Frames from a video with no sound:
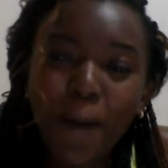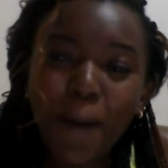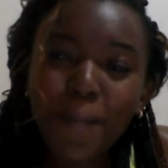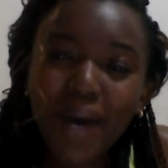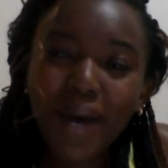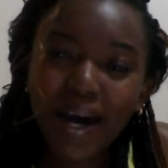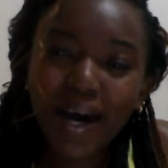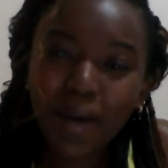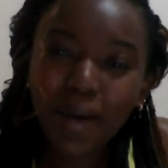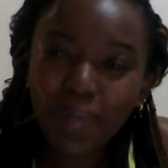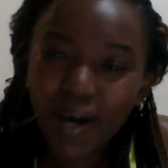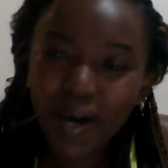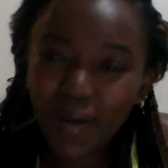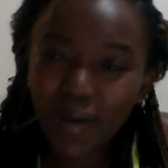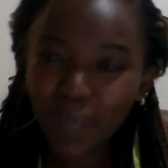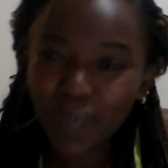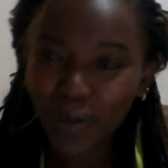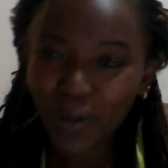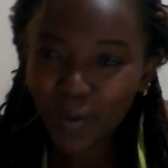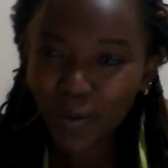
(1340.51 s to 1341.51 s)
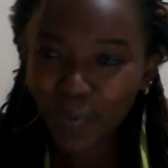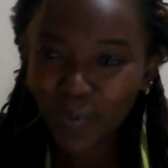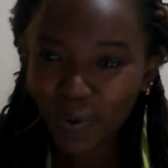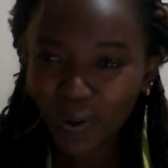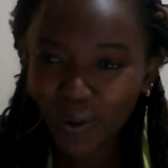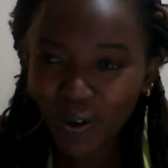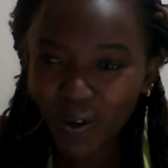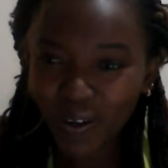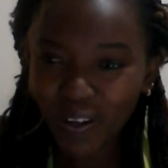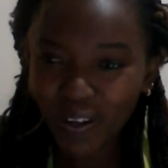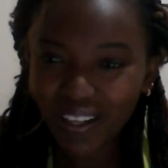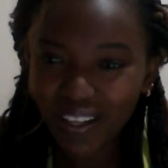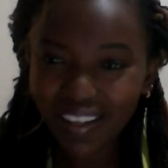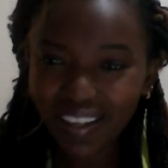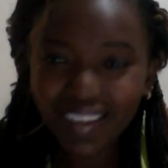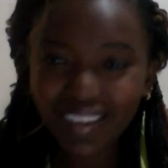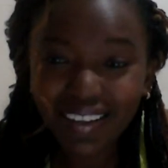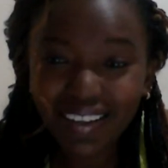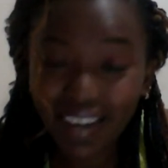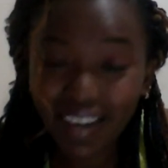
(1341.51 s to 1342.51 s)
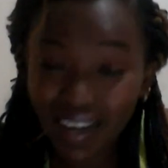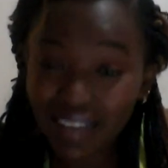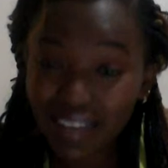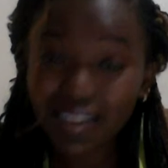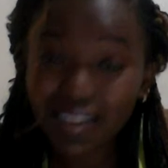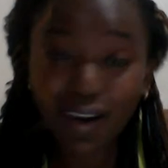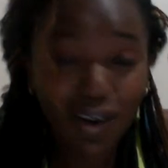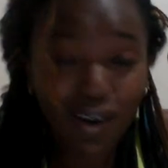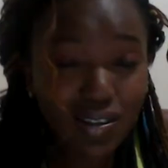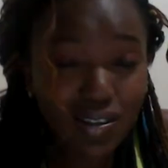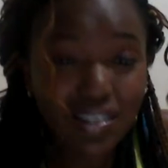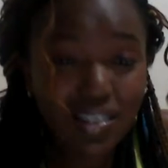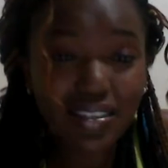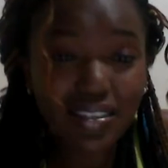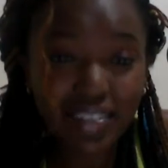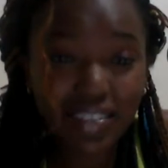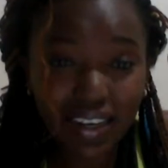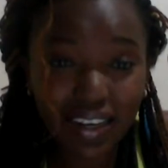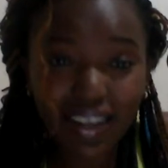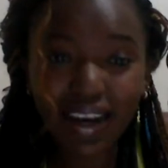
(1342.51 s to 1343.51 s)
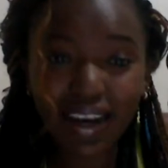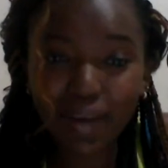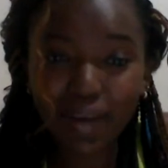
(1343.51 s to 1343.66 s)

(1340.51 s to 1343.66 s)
Bye-bye, people. Yes, the coast is clear.